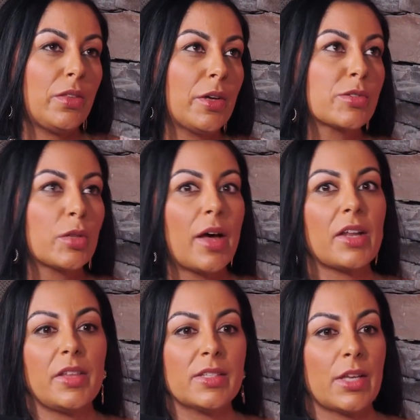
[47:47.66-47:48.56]
there's a lot
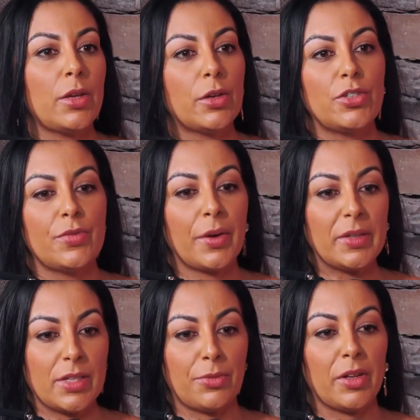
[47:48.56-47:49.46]
of things that you could do
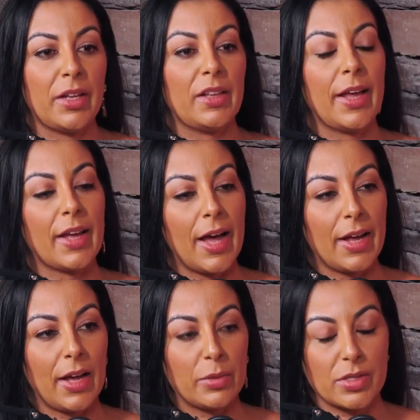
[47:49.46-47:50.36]
very differently. Like
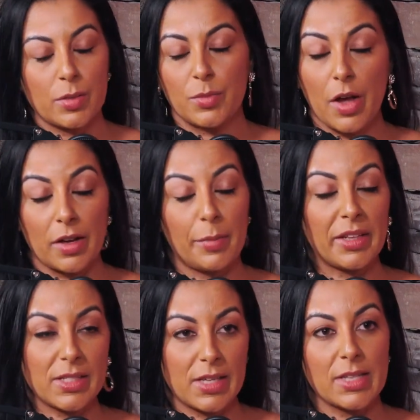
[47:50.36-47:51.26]
I was talking
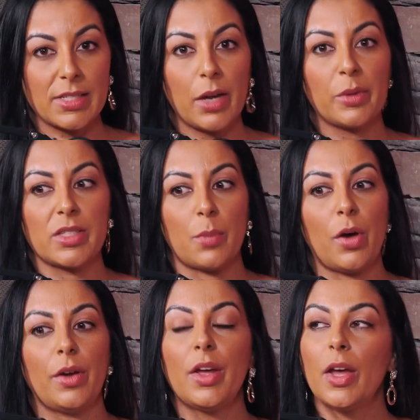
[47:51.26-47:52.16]
about this last night with
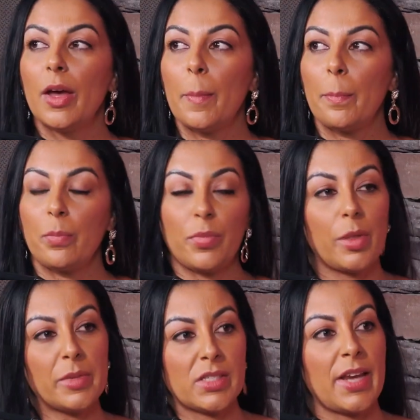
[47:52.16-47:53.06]
someone.
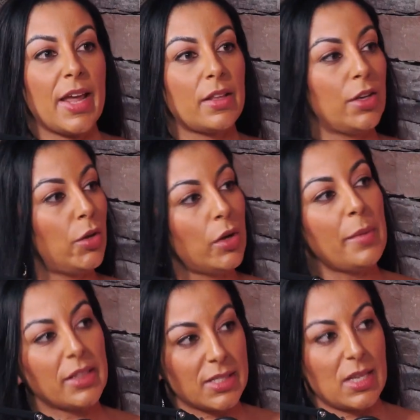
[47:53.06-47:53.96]
The mistake, like you can
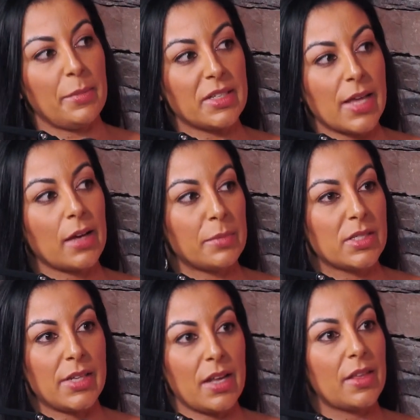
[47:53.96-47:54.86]
make the same exact
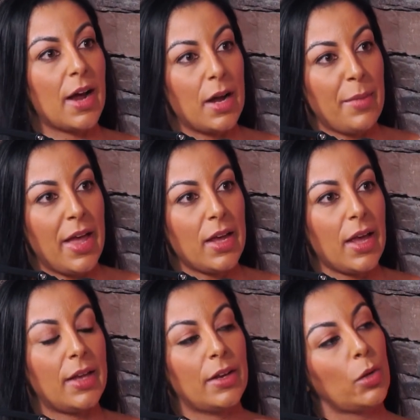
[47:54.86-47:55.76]
mistake that I make
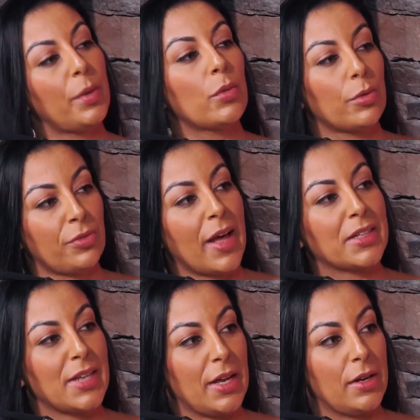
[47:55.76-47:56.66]
and it'll be
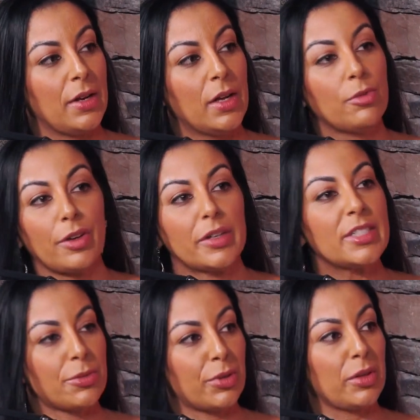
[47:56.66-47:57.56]
reflected very
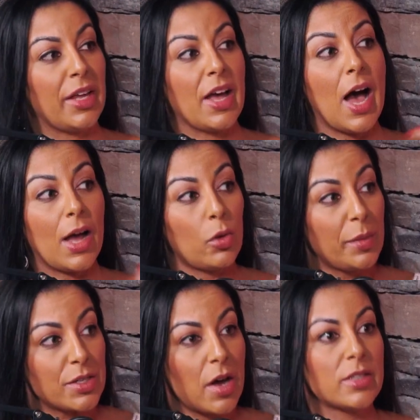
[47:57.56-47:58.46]
differently. I'll
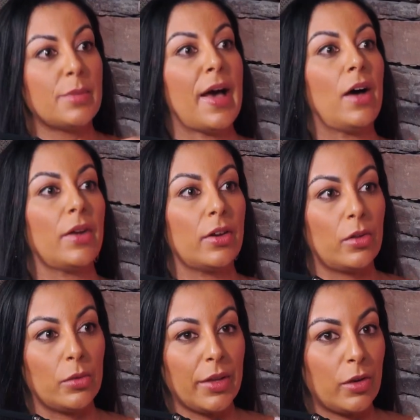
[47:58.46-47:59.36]
be talked about.
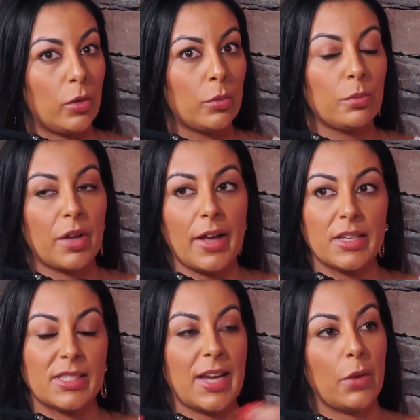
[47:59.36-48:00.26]
It'll kind
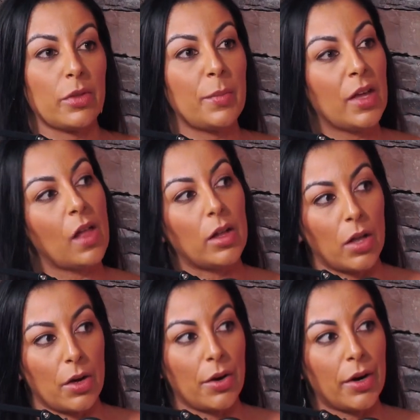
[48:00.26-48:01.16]
of stay with me a lot
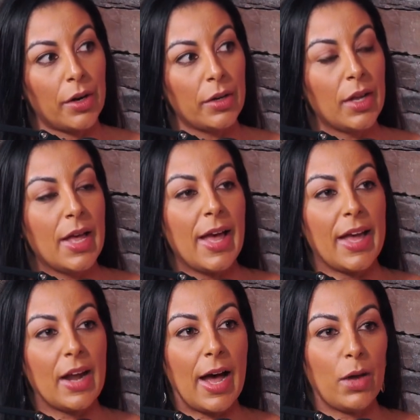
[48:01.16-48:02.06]
longer
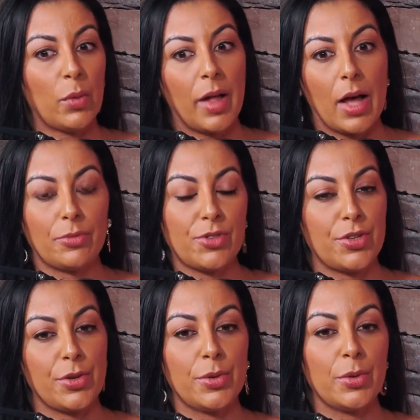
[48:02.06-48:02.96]
and I will have
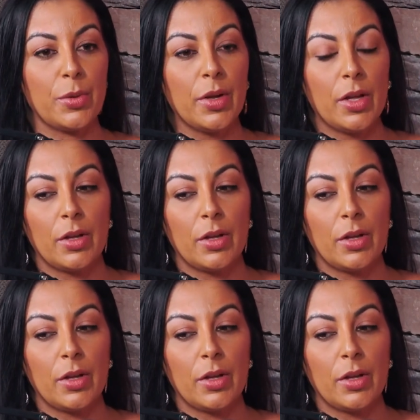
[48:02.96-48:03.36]
to